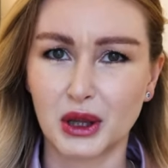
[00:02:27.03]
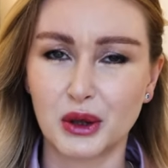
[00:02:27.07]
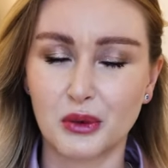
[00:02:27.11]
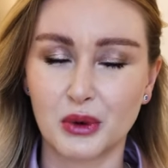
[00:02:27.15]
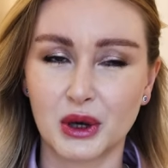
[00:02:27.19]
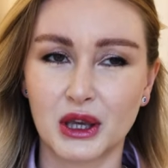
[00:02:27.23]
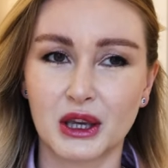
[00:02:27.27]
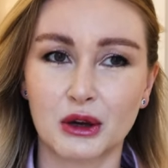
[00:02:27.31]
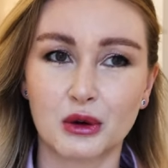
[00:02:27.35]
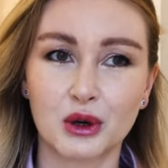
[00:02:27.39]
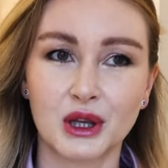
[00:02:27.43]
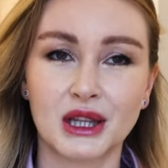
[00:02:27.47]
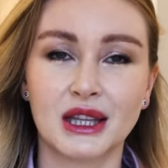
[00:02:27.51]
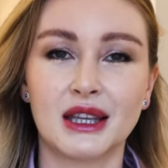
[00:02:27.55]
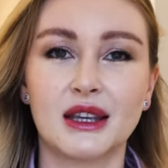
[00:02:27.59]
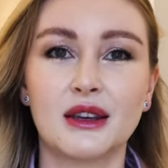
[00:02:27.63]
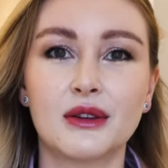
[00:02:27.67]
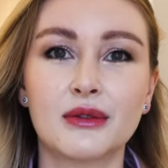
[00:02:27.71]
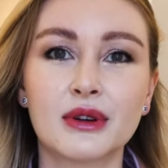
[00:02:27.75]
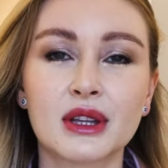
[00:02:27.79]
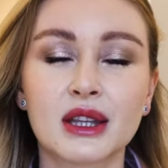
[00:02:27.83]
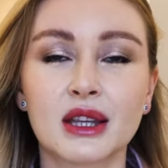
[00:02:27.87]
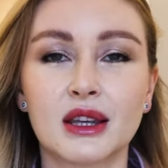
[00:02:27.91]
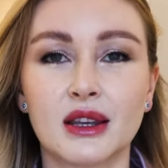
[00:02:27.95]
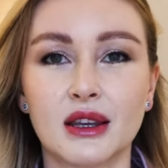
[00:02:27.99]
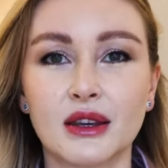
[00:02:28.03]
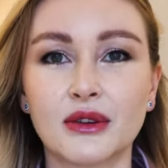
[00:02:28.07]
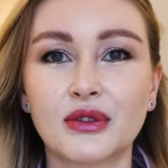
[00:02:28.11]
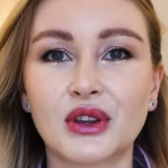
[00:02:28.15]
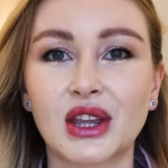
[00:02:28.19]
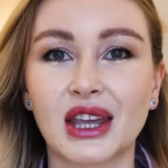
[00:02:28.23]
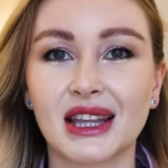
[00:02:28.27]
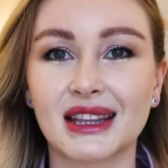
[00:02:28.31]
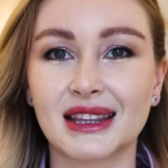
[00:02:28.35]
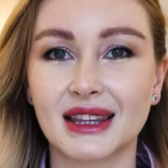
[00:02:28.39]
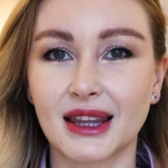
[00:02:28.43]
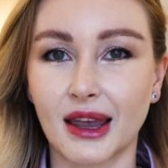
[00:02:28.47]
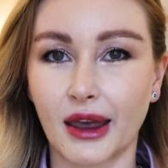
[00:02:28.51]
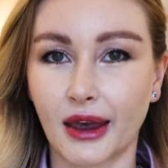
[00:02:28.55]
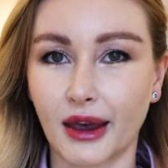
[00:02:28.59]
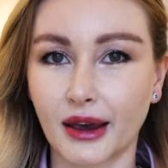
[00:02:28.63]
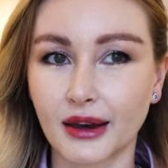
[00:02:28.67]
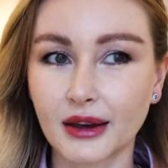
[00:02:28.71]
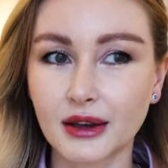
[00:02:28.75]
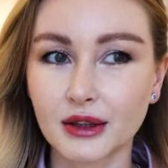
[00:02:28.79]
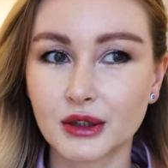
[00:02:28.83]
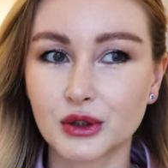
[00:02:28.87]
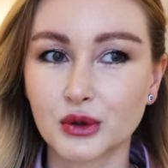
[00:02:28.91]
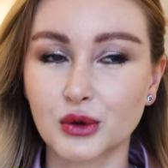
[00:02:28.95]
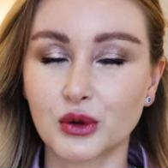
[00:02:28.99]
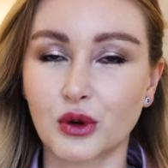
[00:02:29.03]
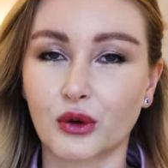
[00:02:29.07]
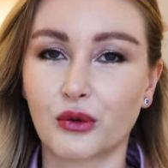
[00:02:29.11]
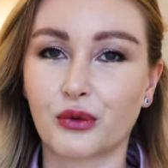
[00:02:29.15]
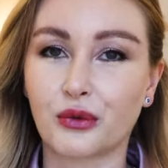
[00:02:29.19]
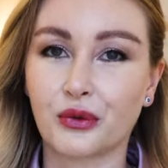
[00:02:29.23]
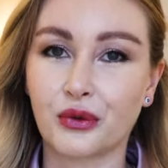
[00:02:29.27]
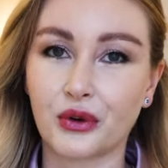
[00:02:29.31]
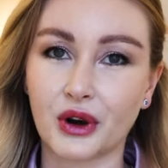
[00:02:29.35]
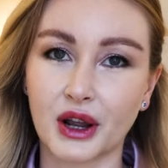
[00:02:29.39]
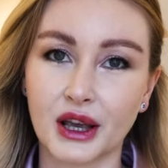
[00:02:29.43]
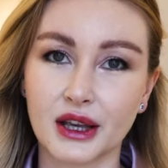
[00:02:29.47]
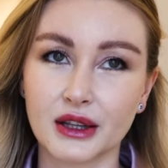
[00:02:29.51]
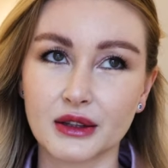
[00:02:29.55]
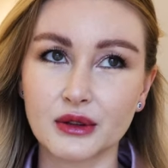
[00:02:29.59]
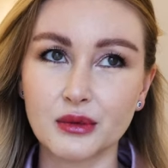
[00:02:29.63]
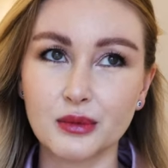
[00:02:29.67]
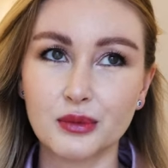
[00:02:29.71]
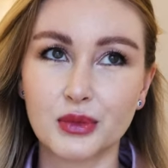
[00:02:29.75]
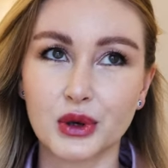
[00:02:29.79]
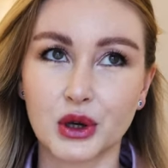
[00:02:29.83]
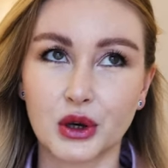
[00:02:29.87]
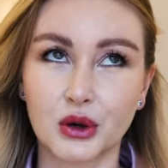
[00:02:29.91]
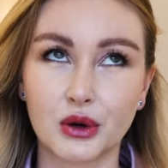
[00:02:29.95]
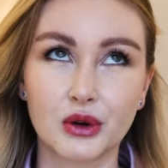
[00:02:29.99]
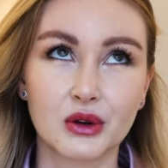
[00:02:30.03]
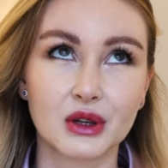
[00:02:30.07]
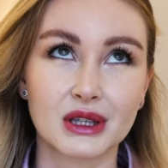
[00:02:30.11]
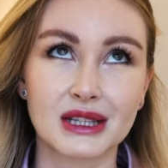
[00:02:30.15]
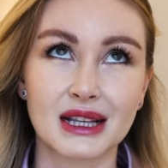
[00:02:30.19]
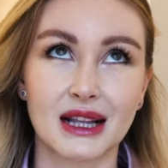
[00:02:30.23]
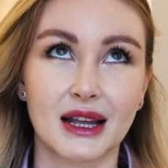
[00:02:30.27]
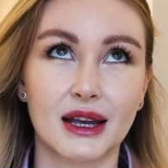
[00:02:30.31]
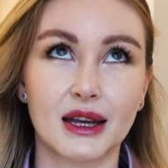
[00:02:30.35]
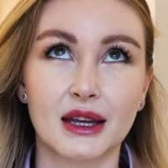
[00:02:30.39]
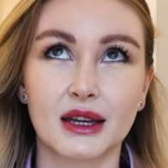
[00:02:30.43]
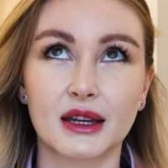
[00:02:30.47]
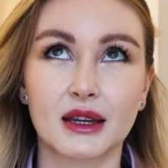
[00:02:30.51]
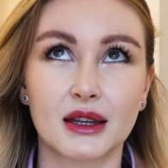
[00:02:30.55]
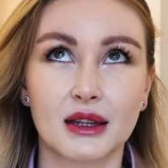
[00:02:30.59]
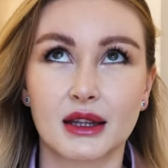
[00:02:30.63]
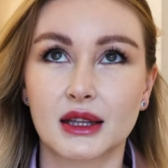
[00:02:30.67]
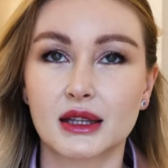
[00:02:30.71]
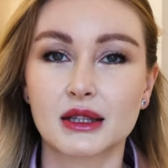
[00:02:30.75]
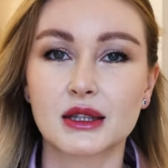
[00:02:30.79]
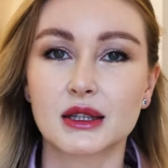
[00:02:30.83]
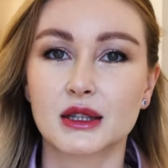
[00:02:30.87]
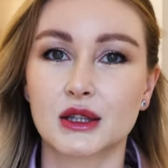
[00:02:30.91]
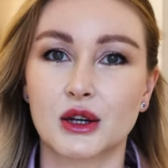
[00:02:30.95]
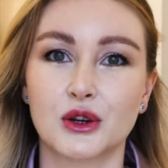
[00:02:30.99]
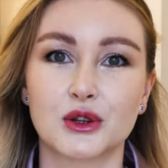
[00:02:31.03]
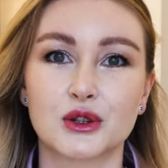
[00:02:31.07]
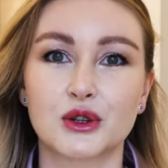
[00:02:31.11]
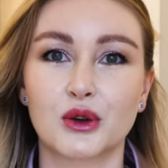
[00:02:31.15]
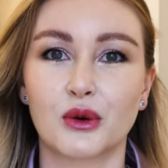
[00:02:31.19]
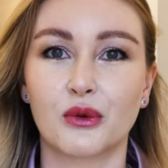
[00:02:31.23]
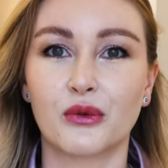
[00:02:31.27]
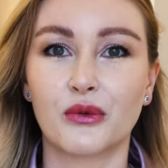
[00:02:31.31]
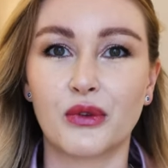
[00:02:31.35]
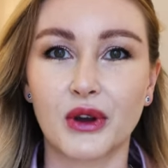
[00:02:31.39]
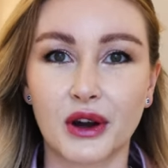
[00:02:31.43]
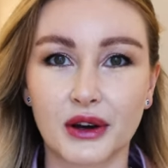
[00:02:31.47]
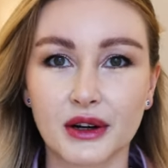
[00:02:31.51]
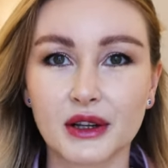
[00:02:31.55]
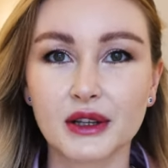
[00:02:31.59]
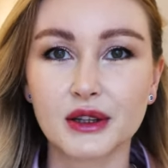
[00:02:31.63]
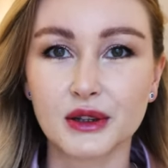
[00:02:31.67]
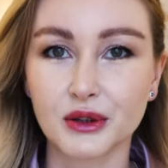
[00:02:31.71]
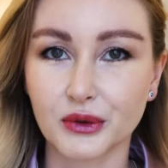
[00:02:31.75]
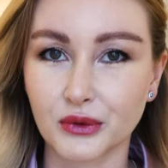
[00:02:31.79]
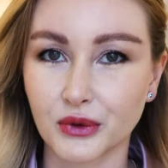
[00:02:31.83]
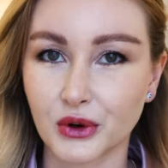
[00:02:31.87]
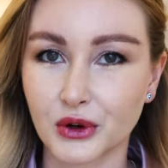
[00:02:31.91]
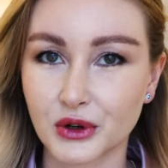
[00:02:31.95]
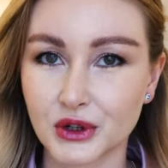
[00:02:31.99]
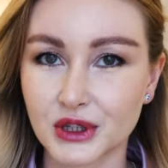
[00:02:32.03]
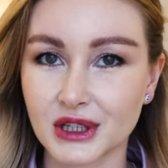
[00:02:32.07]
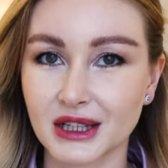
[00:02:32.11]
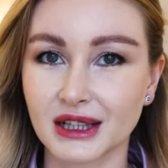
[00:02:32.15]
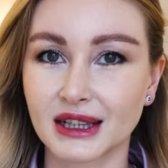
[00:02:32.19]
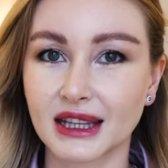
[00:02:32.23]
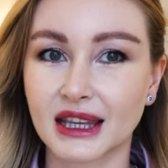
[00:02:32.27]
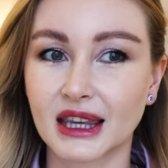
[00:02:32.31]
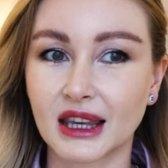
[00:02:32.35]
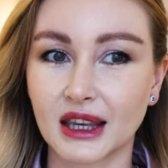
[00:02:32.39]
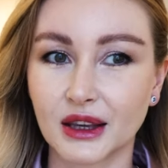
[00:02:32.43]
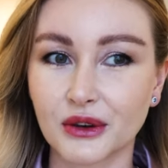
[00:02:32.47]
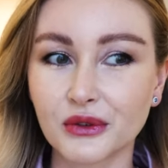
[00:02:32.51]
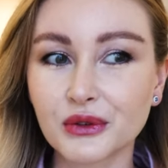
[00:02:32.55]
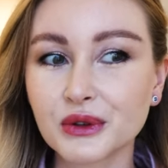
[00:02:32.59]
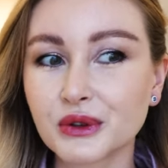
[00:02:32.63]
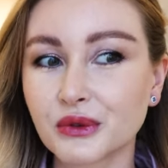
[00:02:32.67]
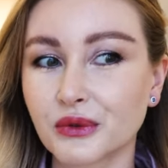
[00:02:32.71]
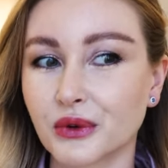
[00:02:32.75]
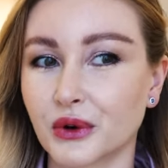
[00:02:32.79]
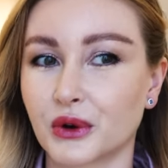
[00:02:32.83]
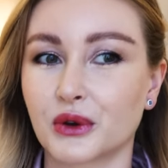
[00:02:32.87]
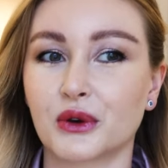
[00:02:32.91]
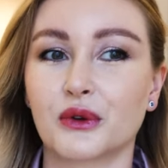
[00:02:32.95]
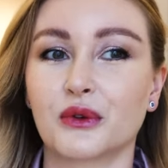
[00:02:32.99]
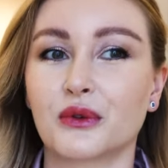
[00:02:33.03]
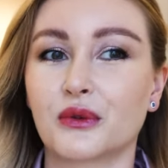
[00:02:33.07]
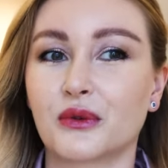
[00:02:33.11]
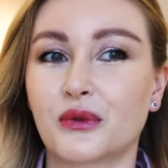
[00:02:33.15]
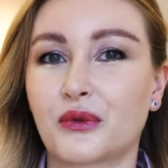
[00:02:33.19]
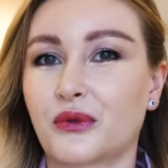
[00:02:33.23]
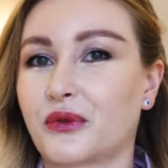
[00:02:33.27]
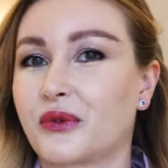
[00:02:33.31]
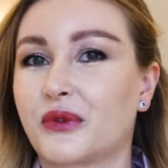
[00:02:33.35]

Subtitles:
By the way, you can even gift a tag to your friend, because like this is also a very universal gift for your